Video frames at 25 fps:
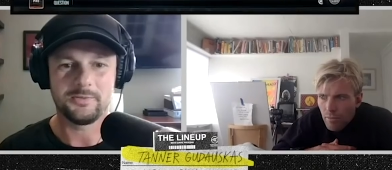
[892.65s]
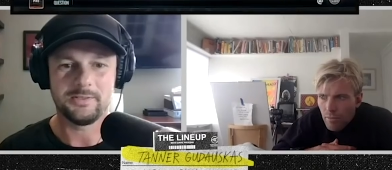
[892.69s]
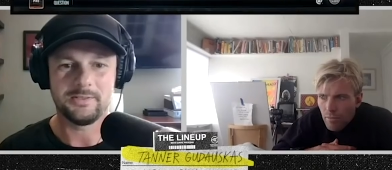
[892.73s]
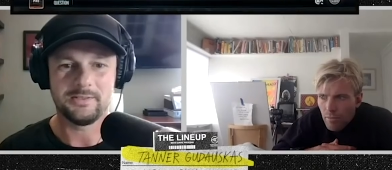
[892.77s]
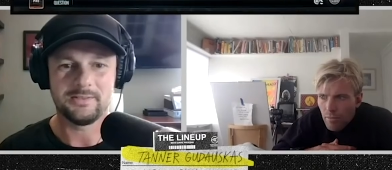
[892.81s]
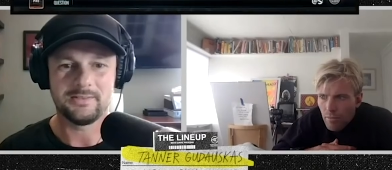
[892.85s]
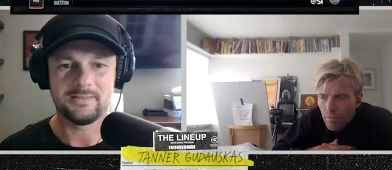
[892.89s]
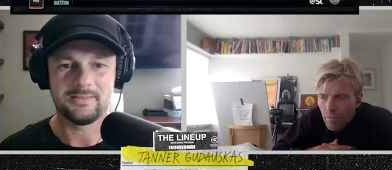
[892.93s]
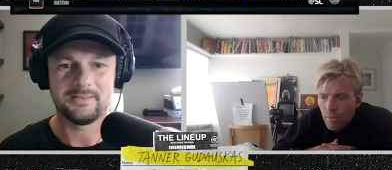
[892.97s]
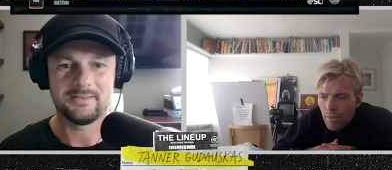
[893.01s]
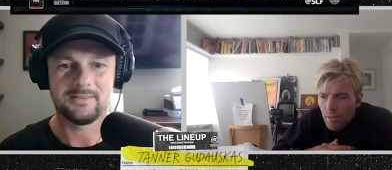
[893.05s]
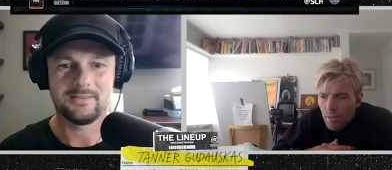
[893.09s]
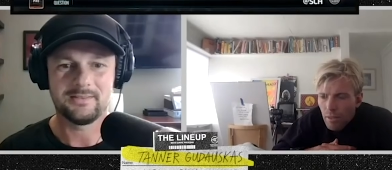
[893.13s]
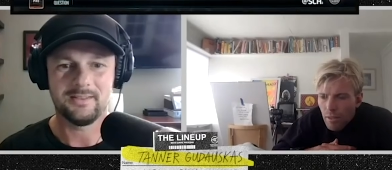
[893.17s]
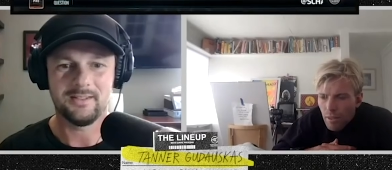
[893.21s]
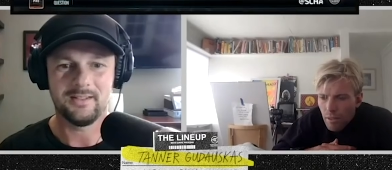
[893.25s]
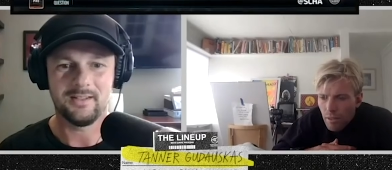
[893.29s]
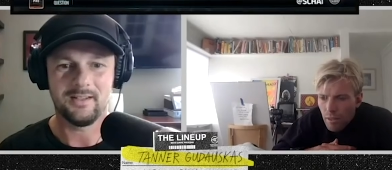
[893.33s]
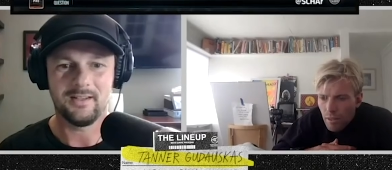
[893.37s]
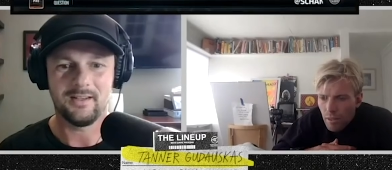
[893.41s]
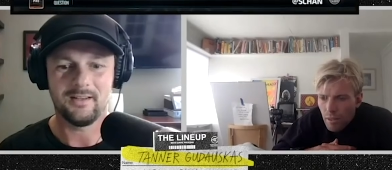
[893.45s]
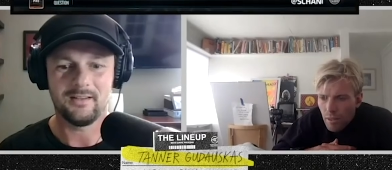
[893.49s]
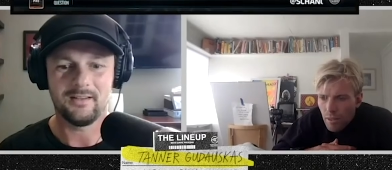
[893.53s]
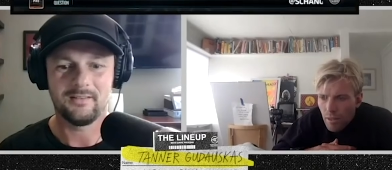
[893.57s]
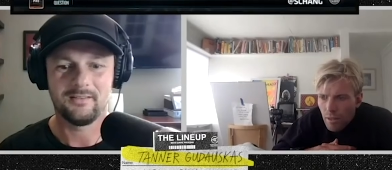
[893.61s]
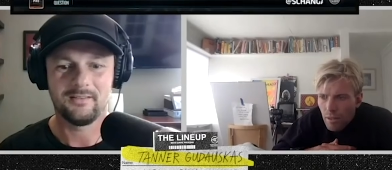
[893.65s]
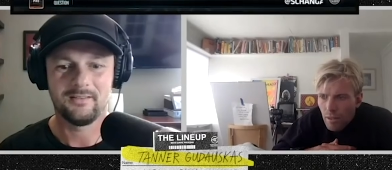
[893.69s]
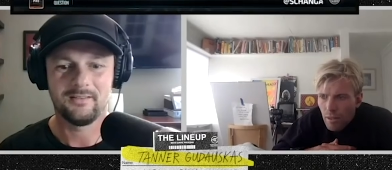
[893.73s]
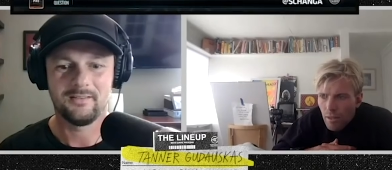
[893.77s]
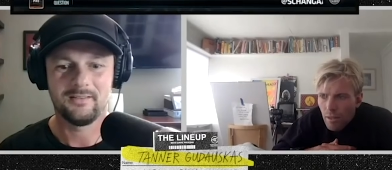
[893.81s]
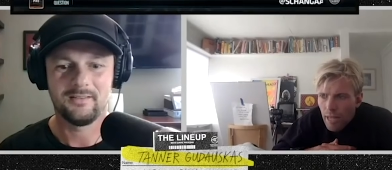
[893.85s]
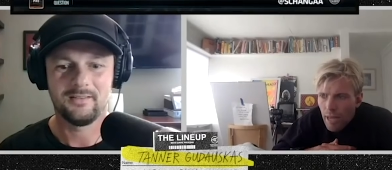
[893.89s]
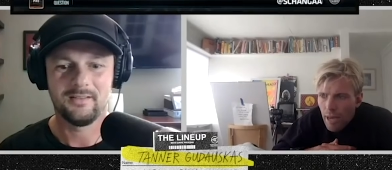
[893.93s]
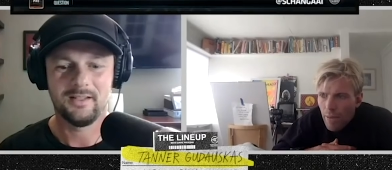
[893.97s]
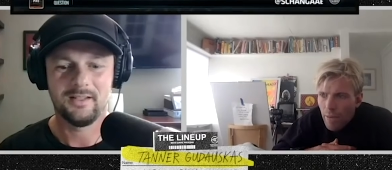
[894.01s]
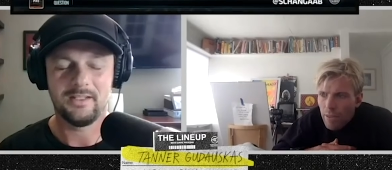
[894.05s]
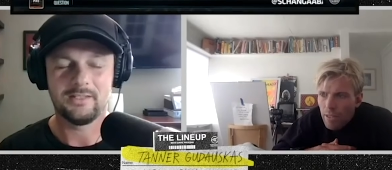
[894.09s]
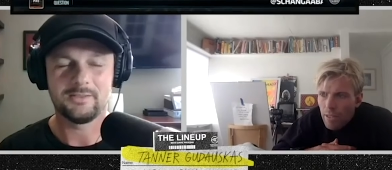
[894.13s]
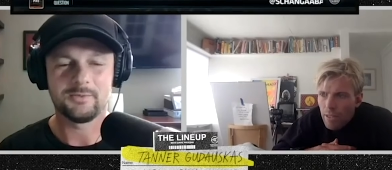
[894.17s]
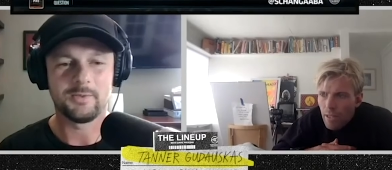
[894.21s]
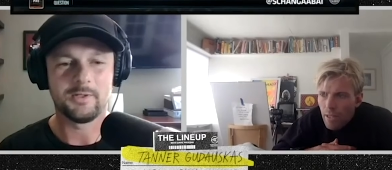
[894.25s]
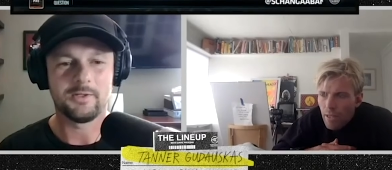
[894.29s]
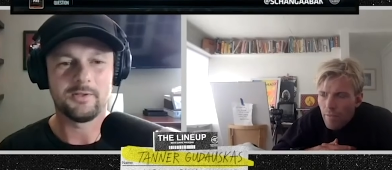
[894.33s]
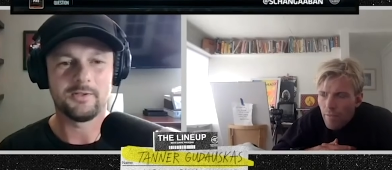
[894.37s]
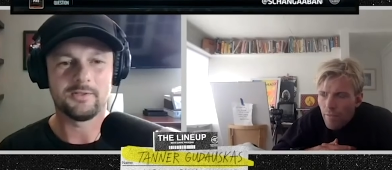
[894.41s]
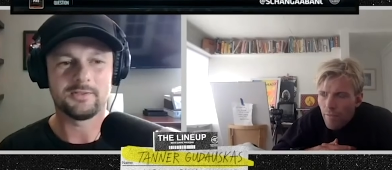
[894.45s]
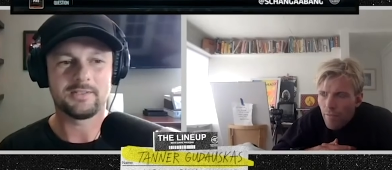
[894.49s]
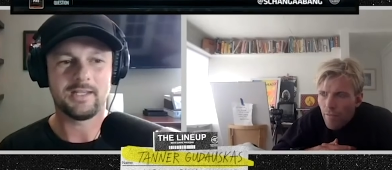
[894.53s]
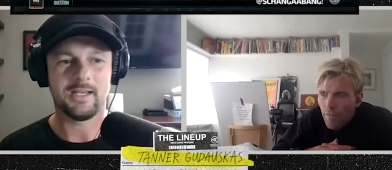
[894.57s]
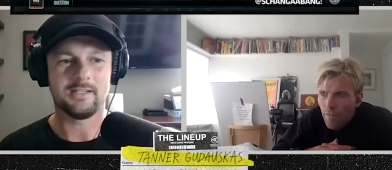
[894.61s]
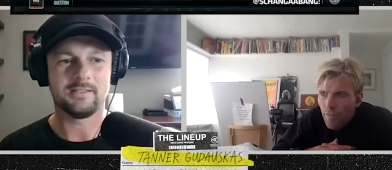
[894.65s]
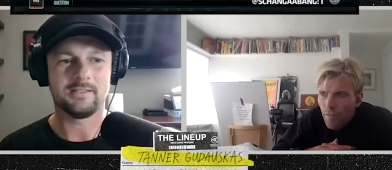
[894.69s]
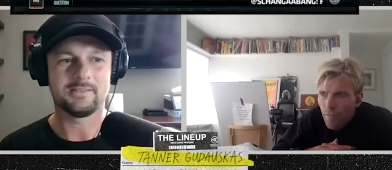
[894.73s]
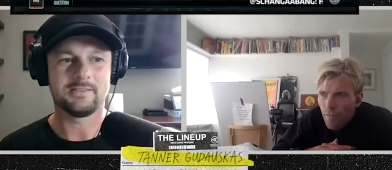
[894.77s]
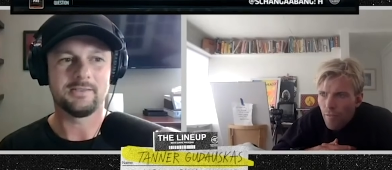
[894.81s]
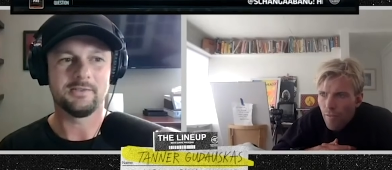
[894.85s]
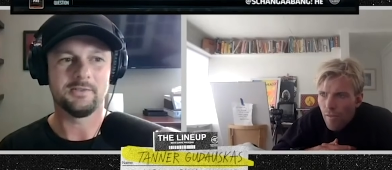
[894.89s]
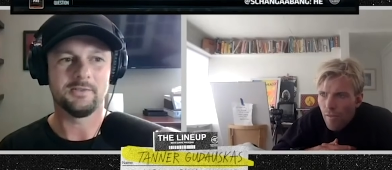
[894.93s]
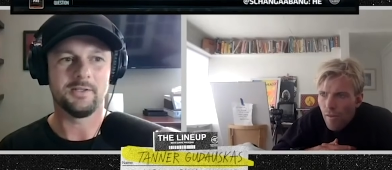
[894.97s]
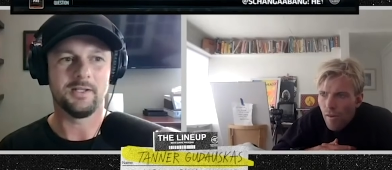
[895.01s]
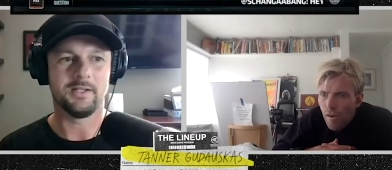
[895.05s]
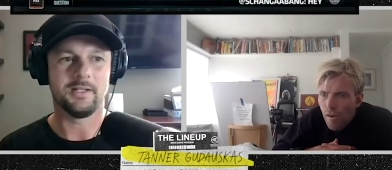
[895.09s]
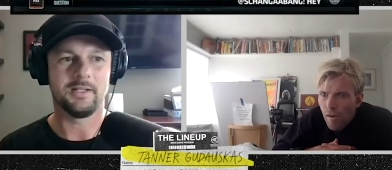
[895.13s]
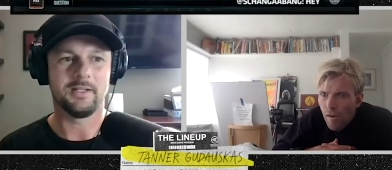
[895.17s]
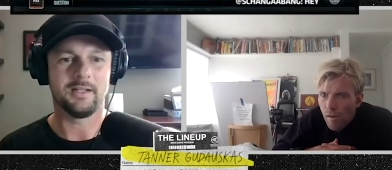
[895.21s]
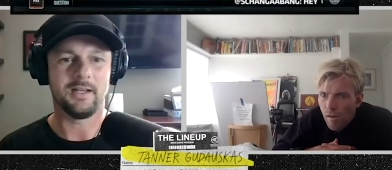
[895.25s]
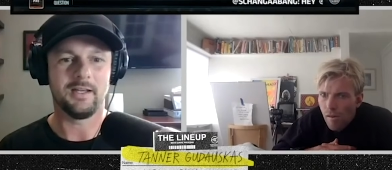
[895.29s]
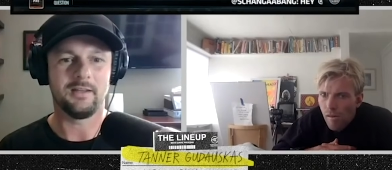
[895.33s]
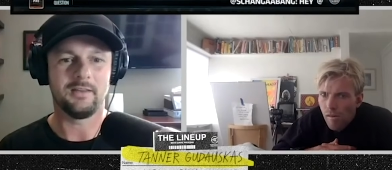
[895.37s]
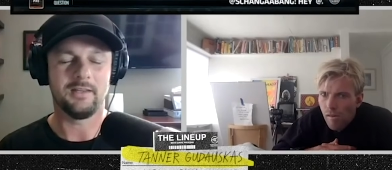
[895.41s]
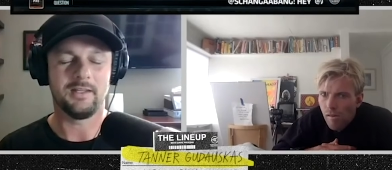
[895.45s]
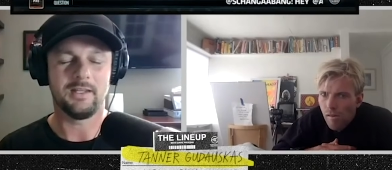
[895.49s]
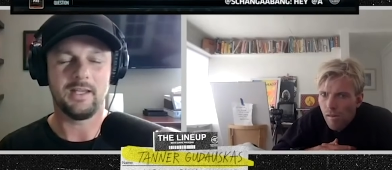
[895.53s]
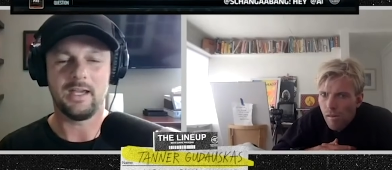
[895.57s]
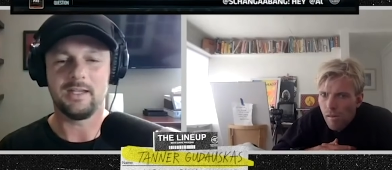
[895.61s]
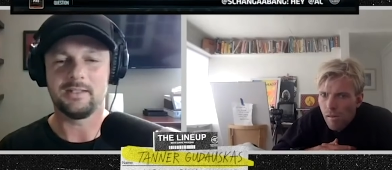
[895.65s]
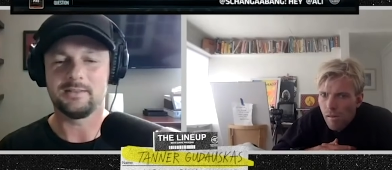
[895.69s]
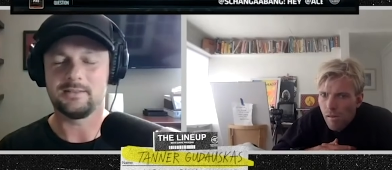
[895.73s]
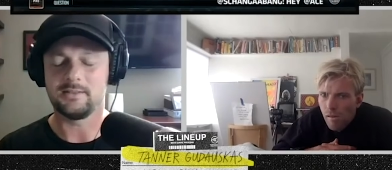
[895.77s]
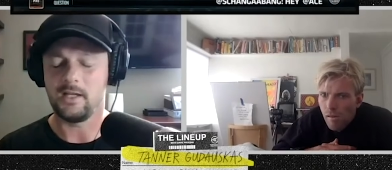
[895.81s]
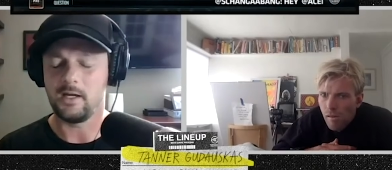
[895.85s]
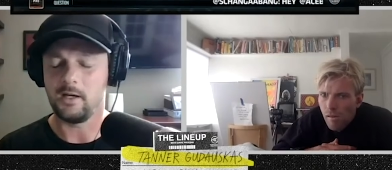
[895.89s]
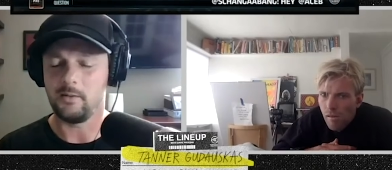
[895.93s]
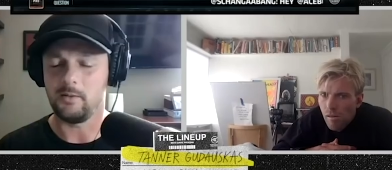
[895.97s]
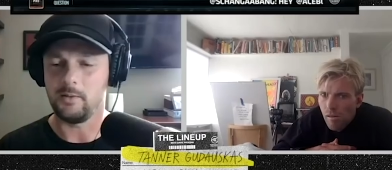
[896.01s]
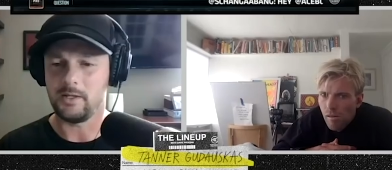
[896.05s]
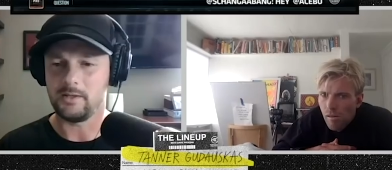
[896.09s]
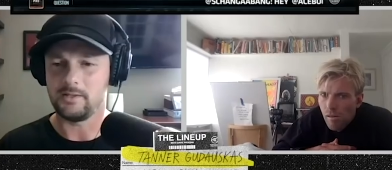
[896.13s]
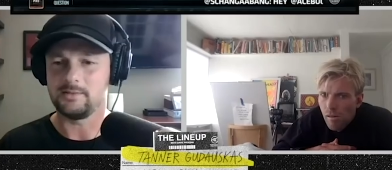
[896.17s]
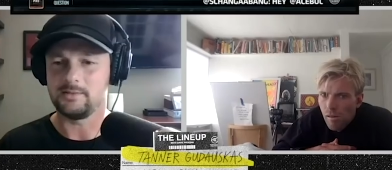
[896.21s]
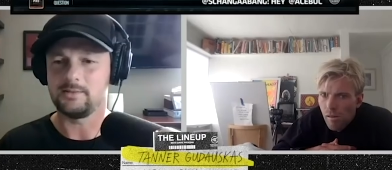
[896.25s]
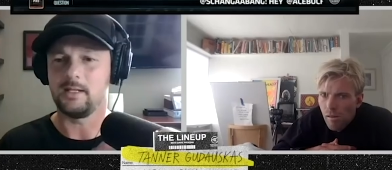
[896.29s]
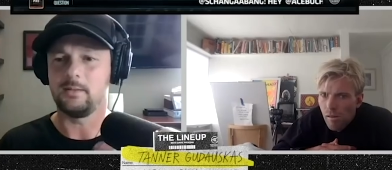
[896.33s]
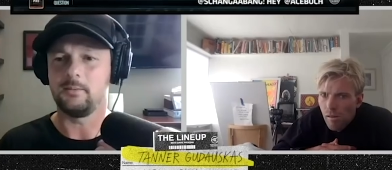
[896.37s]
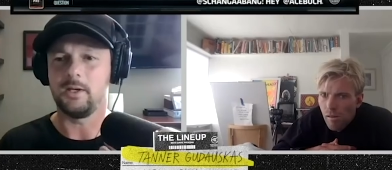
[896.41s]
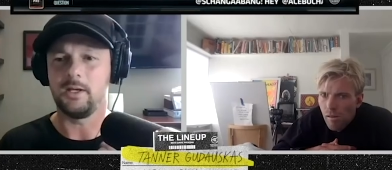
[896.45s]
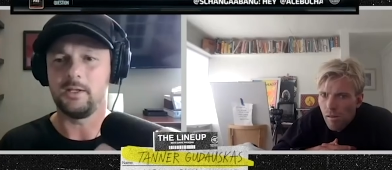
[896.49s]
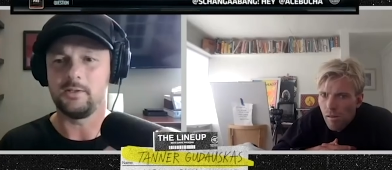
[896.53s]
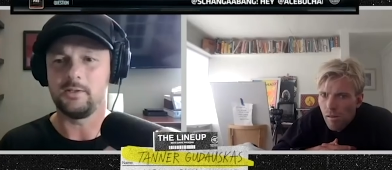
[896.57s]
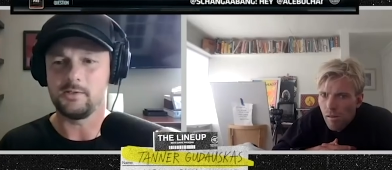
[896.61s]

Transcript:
Speaker 1: He's he's one of those guys too. Like, I think Ace and I are about the same